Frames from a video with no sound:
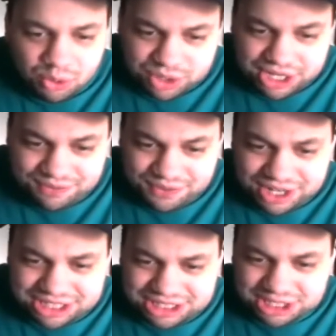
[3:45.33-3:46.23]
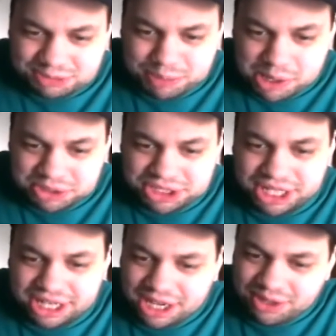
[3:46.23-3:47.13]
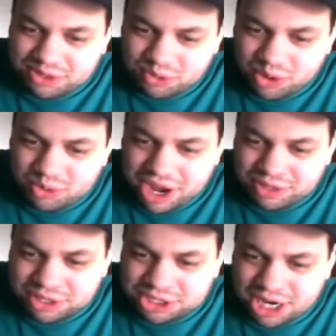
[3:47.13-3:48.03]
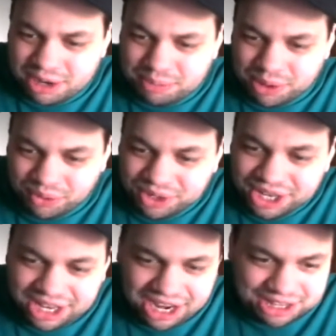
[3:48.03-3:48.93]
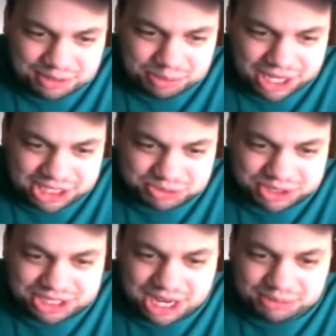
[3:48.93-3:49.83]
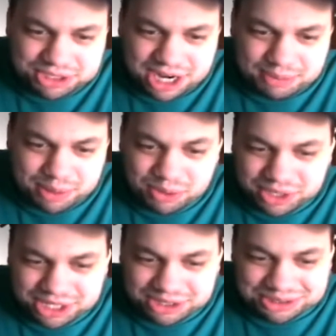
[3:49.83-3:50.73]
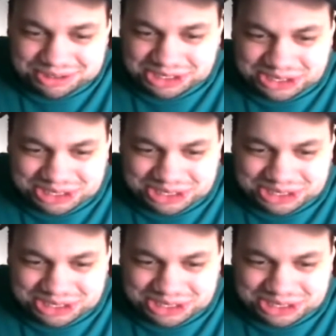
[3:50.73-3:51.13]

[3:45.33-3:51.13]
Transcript: When he finished his boasting, he threw away the jawbone, and the place was named Jawbone Hill.